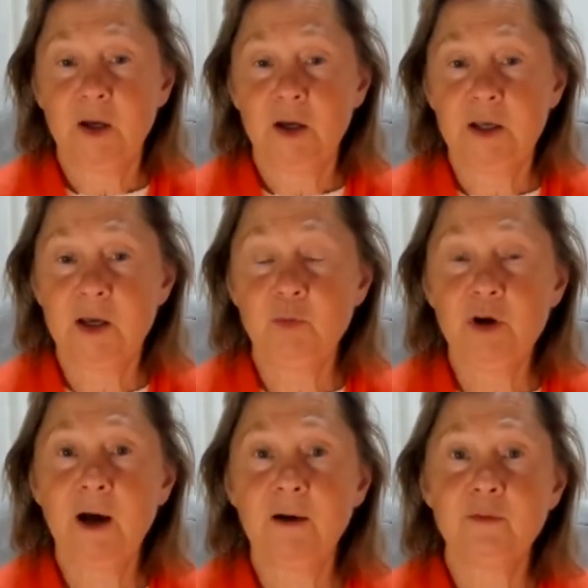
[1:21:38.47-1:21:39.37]
Here we
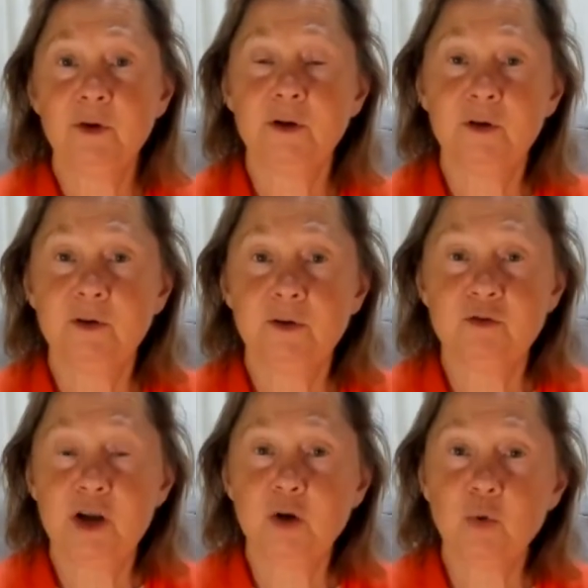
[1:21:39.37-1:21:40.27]
have
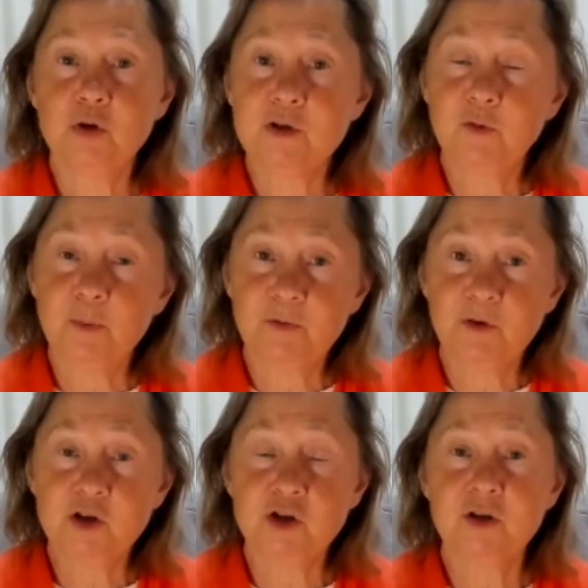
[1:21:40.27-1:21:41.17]
training courses for
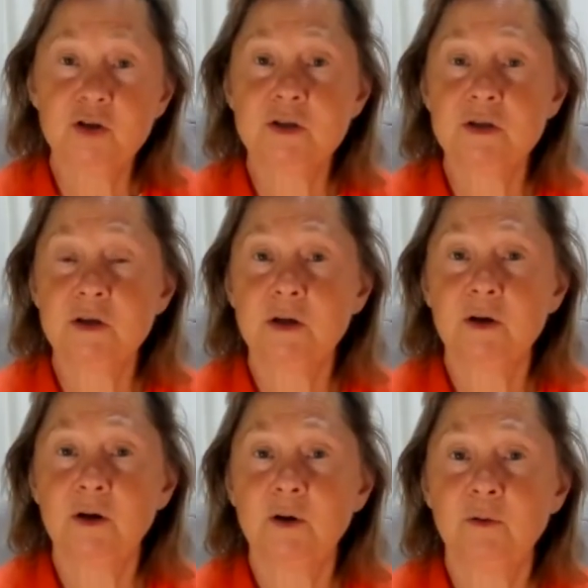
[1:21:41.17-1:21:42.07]
professionals,
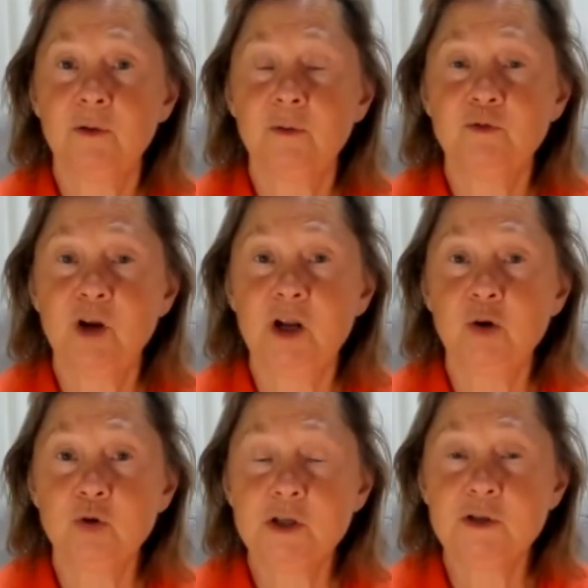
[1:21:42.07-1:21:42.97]
uh, training
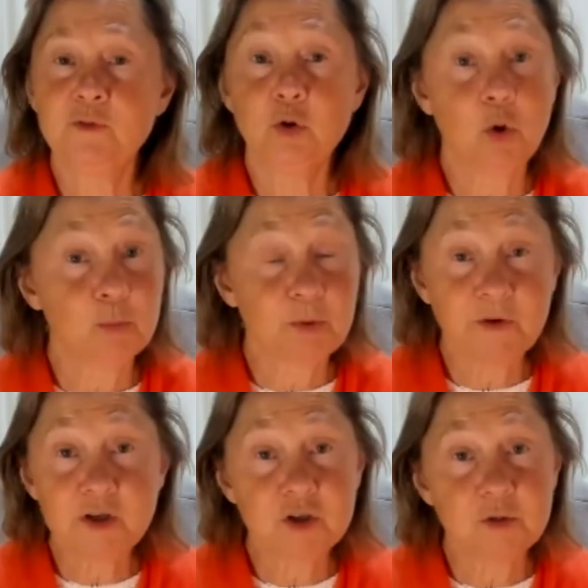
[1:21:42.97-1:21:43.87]
courses for
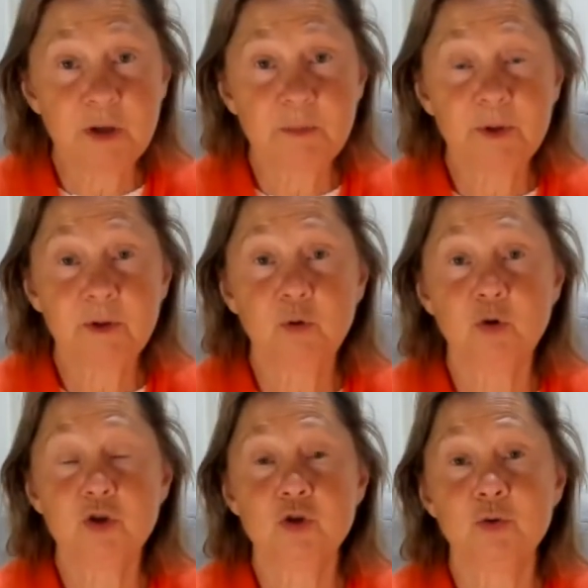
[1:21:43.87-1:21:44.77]
non-professional people who
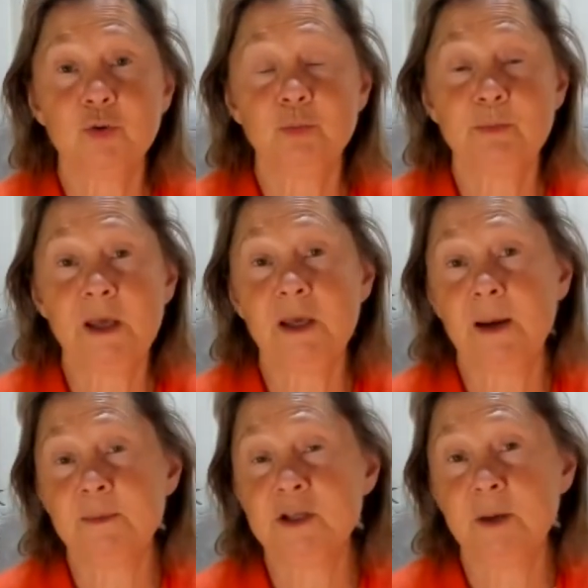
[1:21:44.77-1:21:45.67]
want mm. to make
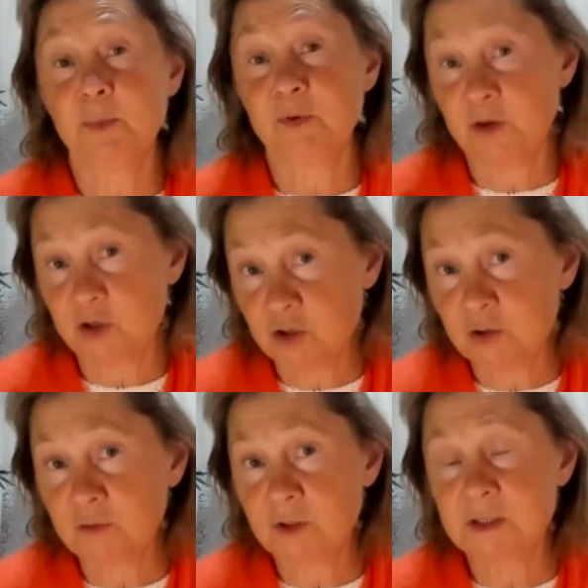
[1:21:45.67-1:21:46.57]
GAPS their profession
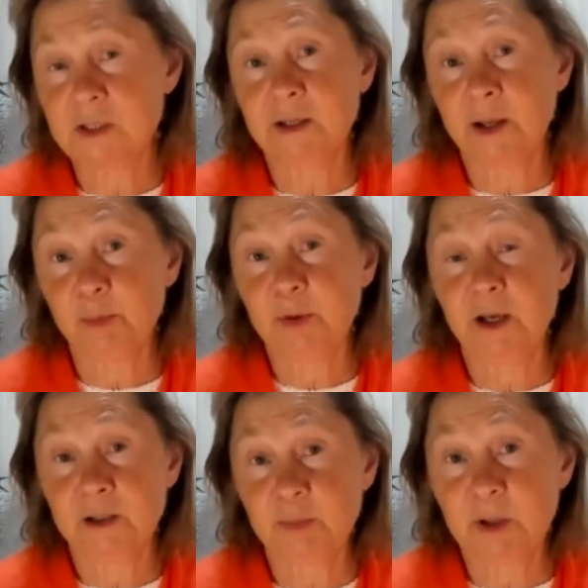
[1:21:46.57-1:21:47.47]
and start helping
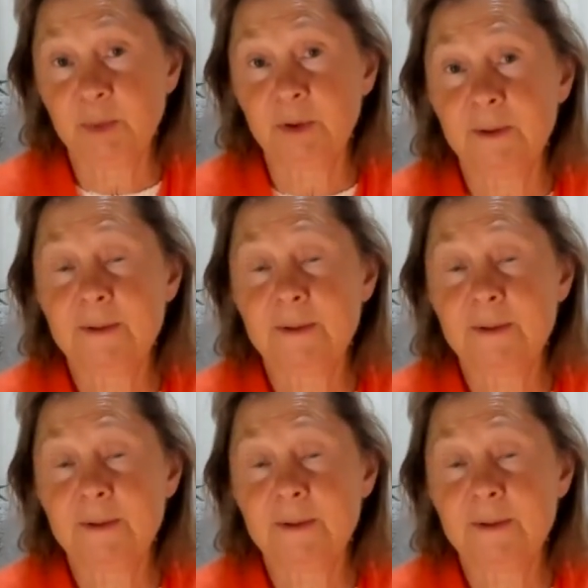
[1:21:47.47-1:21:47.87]
other people.